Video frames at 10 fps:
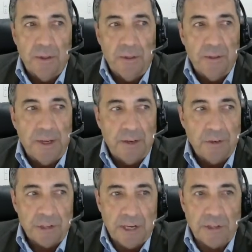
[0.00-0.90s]
the
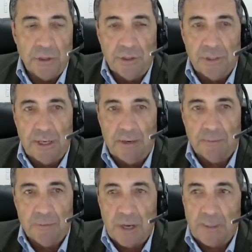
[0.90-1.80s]
discussions
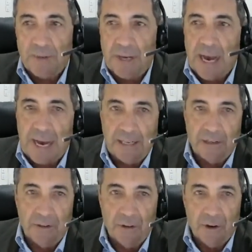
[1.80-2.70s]
in Chapter
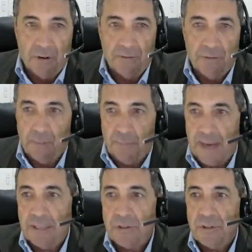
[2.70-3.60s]
8 of
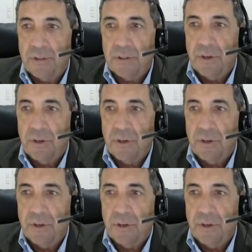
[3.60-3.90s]
Bates,